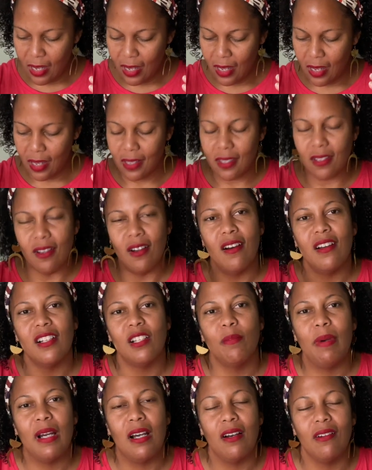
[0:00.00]
is all
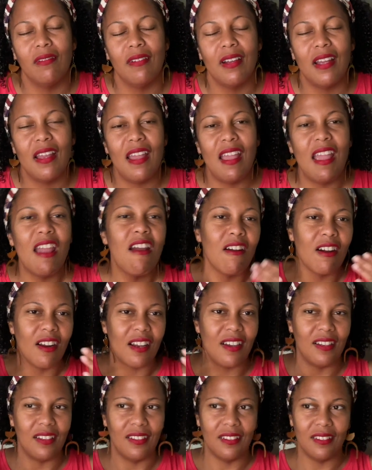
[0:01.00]
about
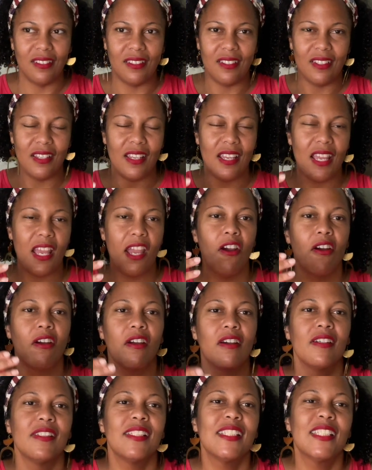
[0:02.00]
Erika.
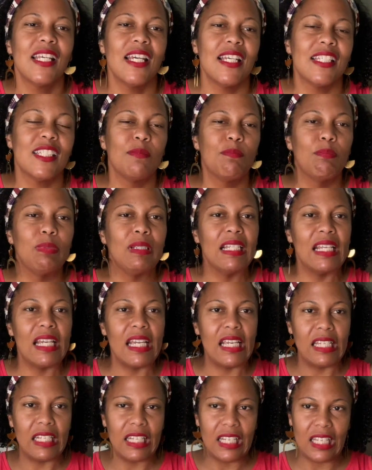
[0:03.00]
Erika's
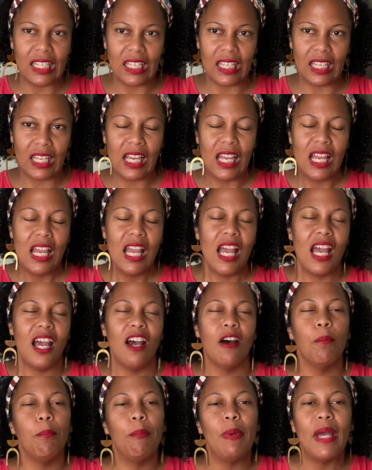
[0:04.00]
explaining how
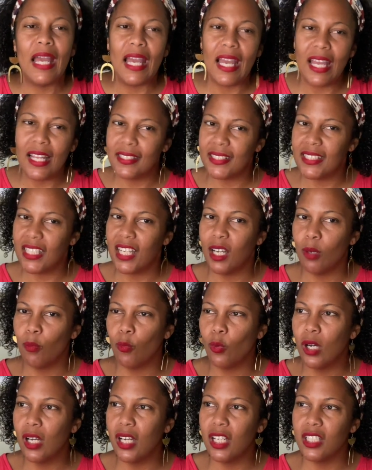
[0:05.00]
bad Tom
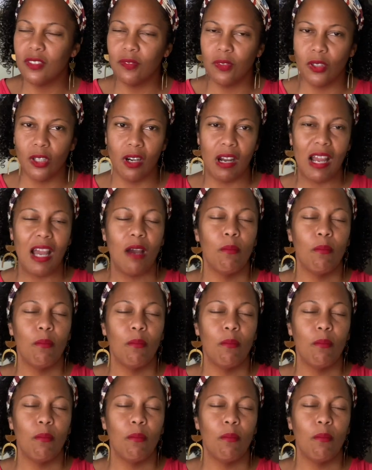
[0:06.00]
was for her, how